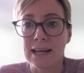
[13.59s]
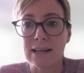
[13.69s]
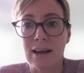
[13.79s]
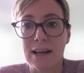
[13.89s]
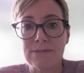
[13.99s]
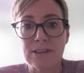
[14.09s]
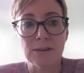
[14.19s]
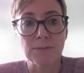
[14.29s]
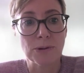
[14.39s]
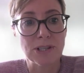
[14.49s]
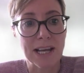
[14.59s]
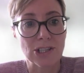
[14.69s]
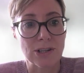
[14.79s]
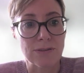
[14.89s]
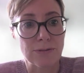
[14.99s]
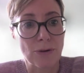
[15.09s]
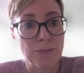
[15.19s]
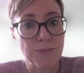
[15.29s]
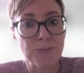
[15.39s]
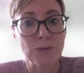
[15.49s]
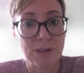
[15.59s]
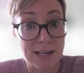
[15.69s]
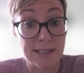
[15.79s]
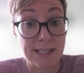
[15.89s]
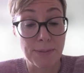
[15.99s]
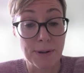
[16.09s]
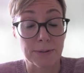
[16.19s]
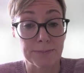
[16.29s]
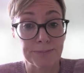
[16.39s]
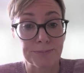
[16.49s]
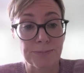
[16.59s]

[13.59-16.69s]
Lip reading: in light of the protection from redundancy bill.